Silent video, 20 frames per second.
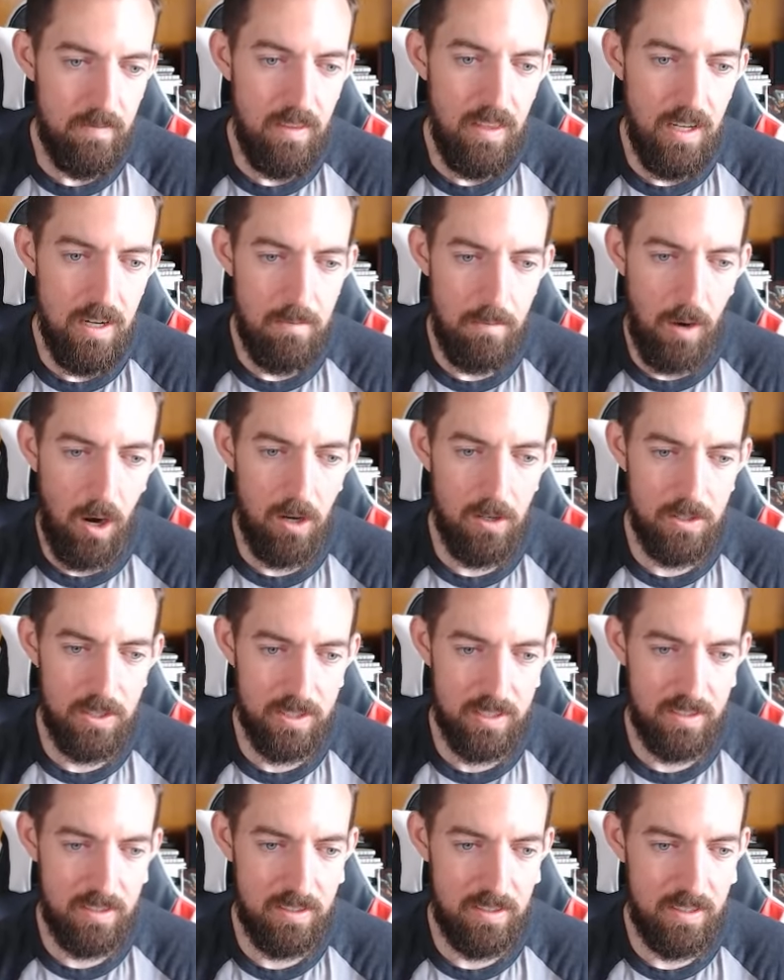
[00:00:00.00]

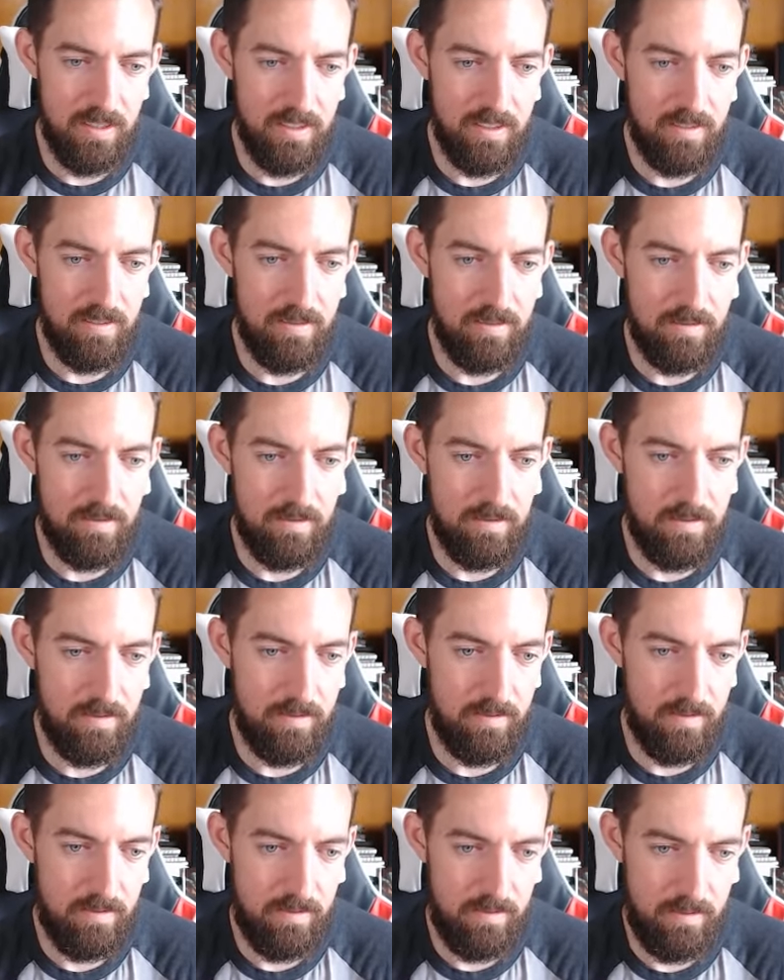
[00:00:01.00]
Masks.
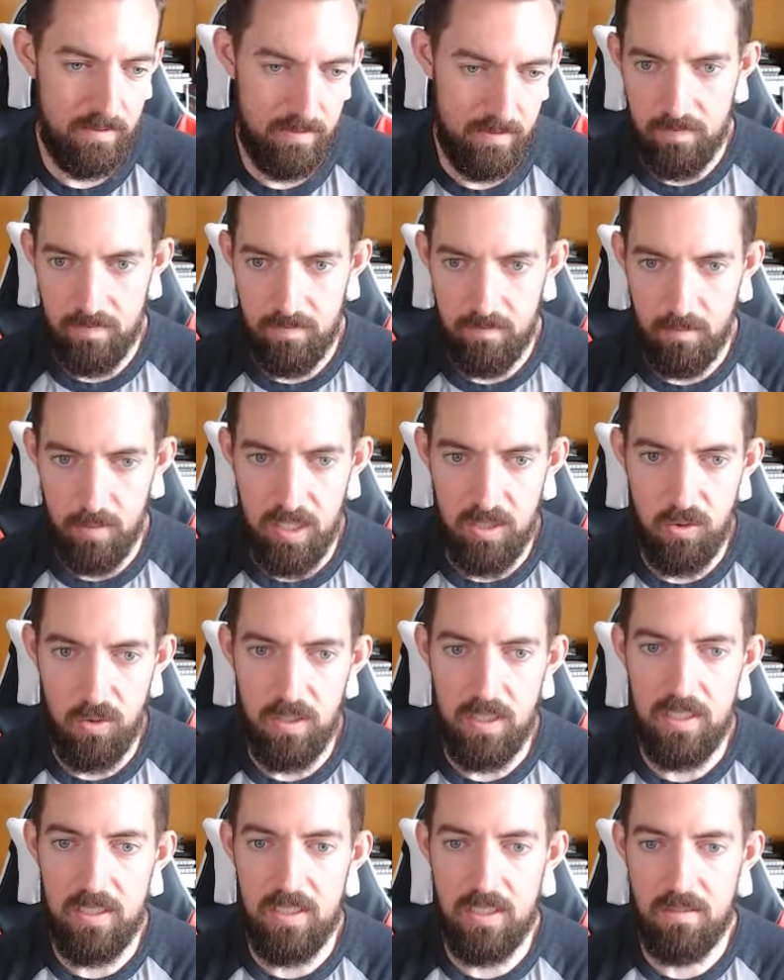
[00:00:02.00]
But it's
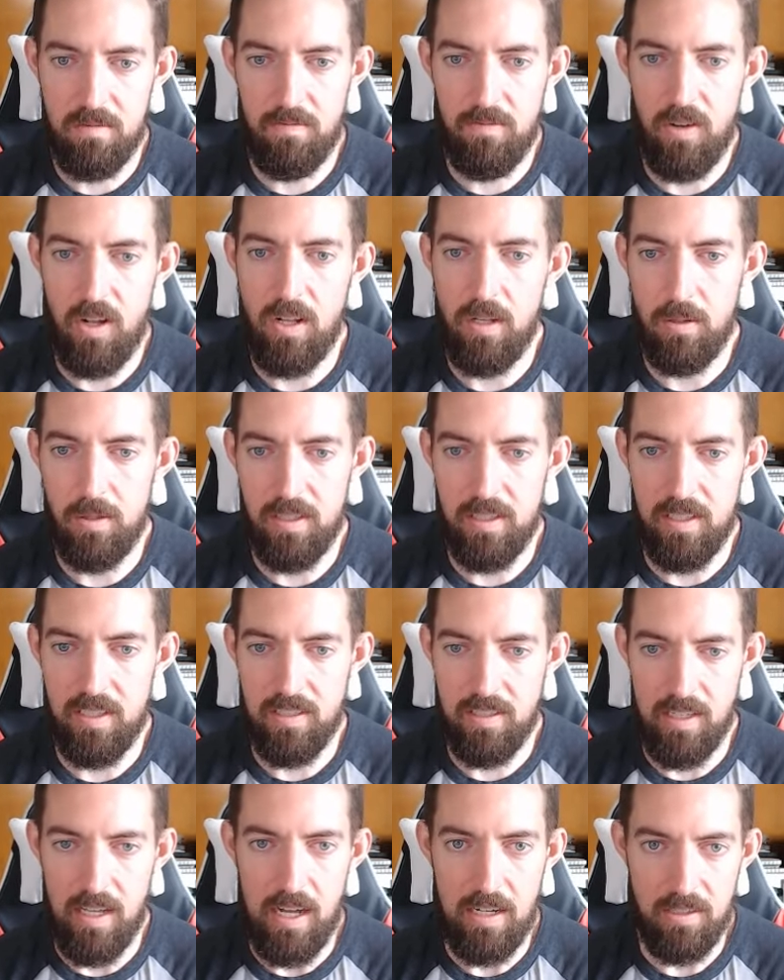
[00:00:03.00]
really just following
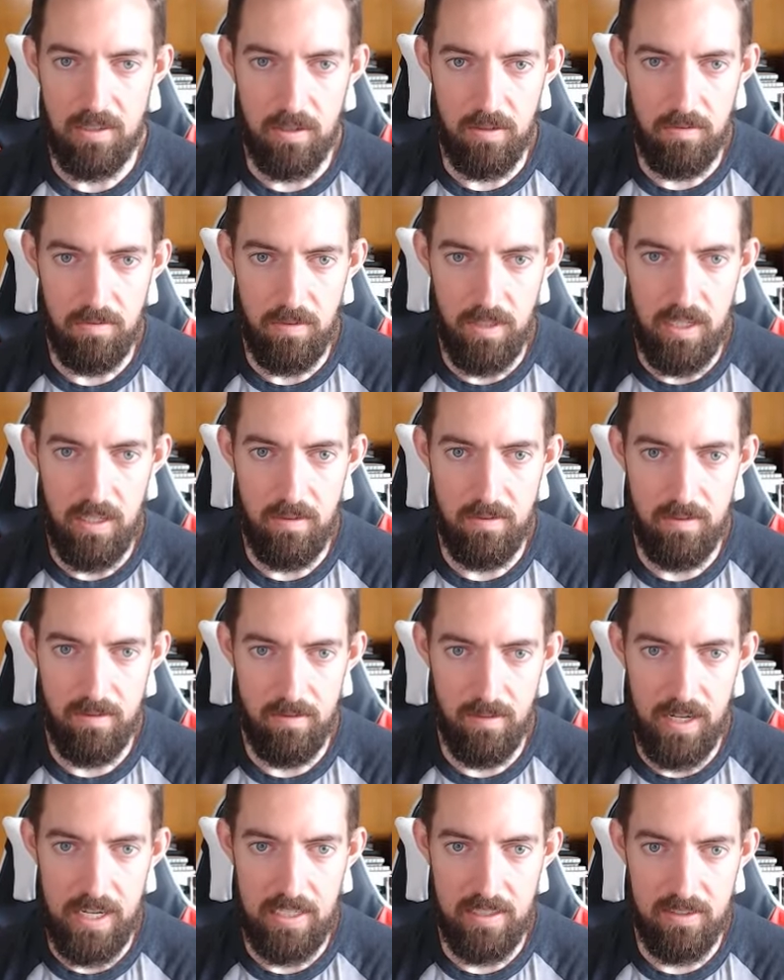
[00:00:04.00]
this logical flow,
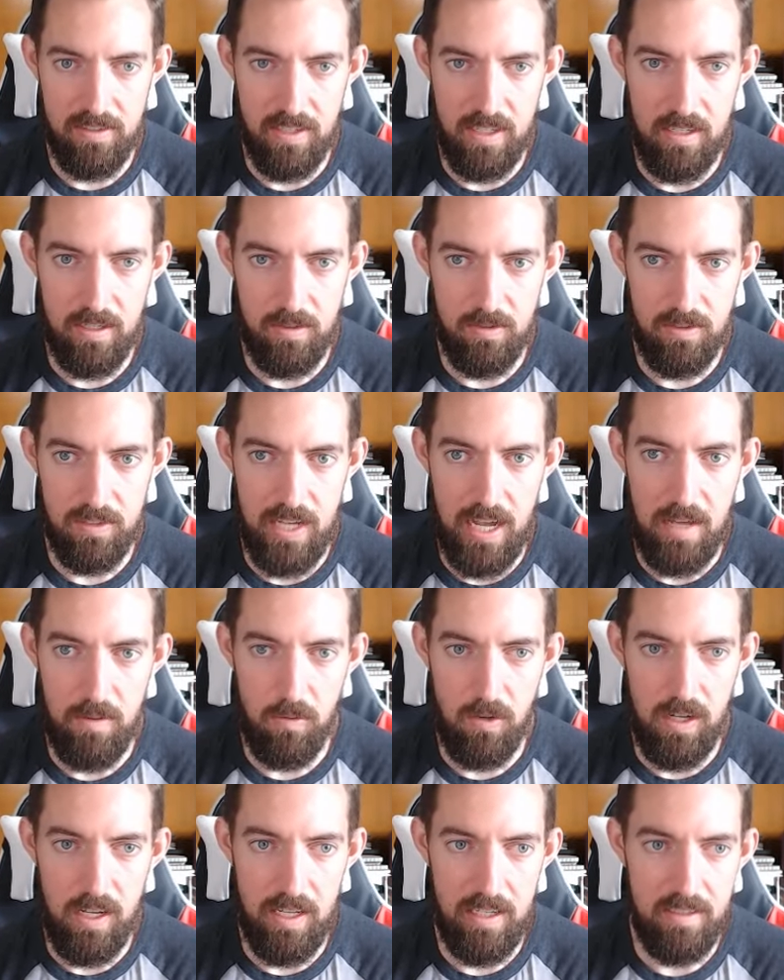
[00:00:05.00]
right? So side
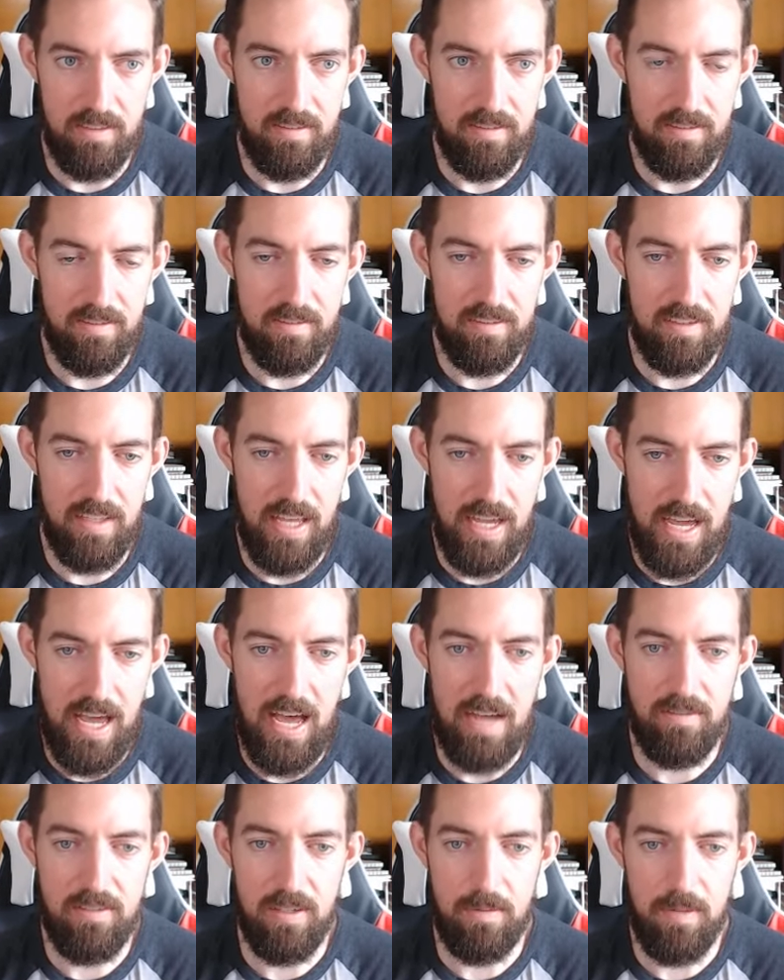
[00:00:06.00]
one, they
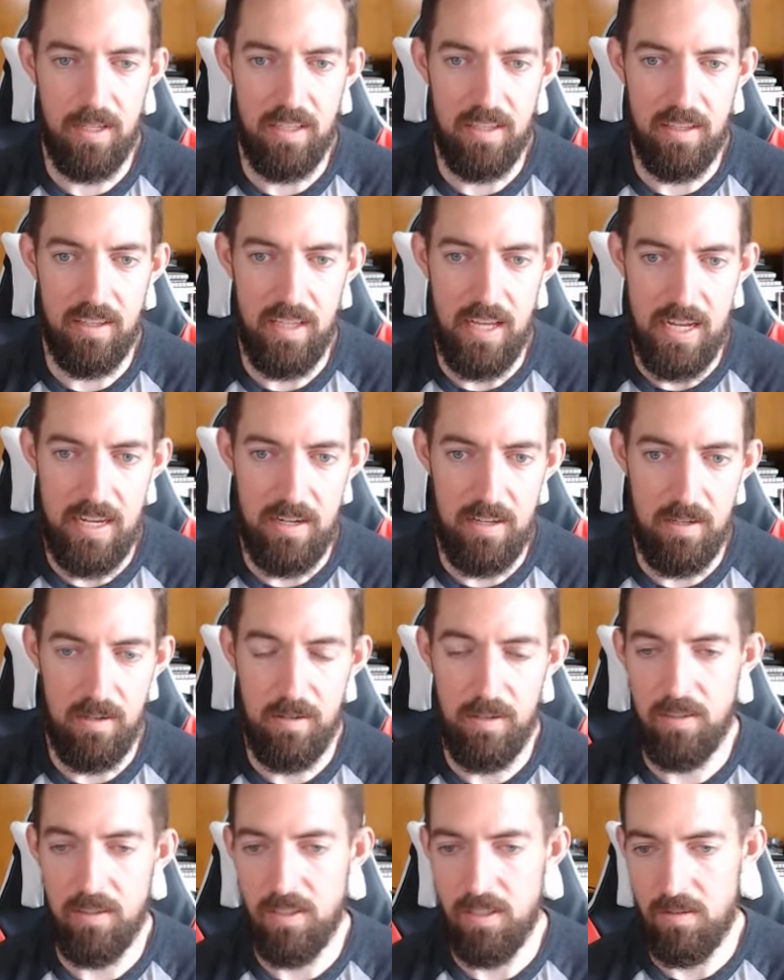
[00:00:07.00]
have something they do.
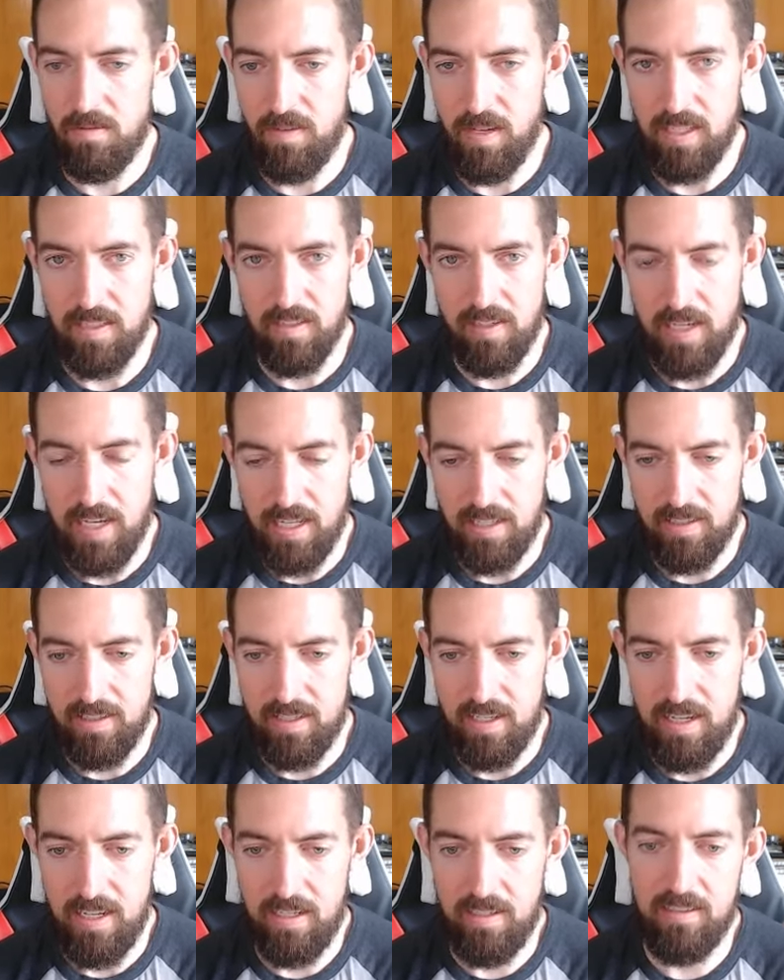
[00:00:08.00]
There's a defense against
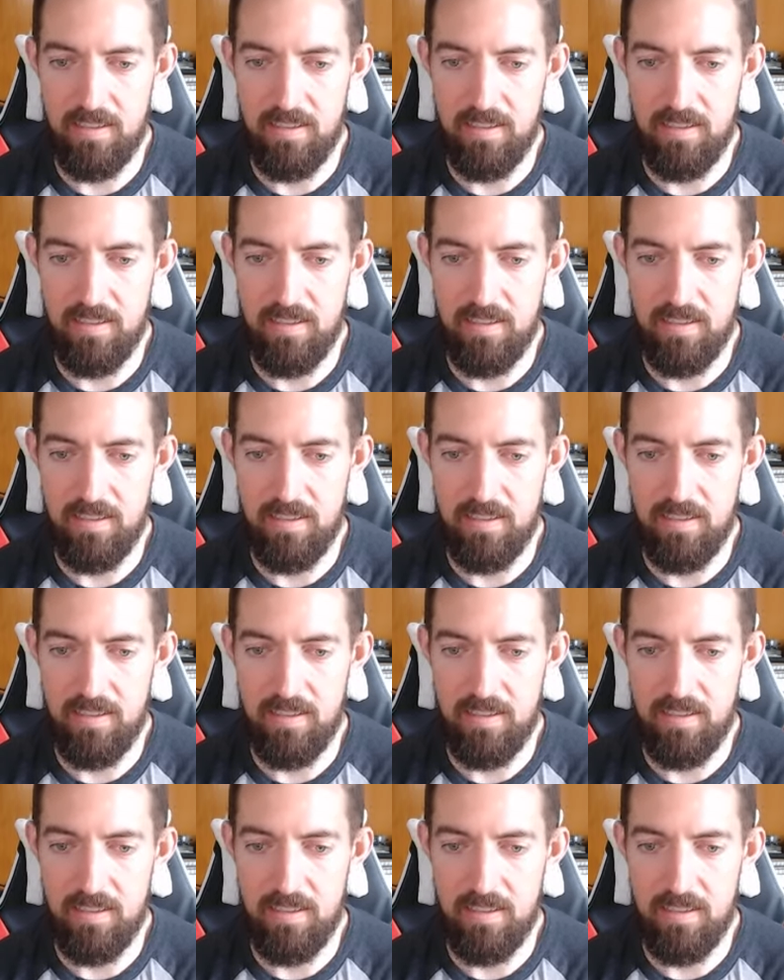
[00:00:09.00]
it.